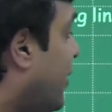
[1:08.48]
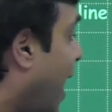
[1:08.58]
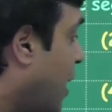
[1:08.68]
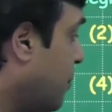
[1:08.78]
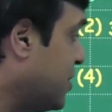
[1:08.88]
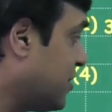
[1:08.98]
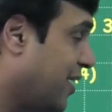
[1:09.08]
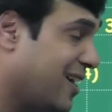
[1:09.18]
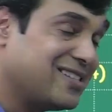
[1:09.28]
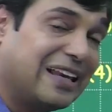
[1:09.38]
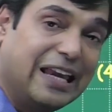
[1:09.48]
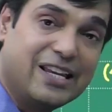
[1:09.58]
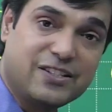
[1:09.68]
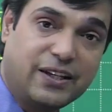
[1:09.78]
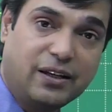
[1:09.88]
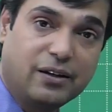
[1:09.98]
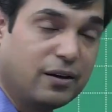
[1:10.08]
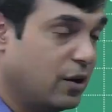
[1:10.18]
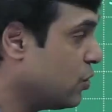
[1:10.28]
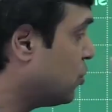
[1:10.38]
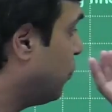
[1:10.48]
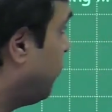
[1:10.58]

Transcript: diameter as AC. So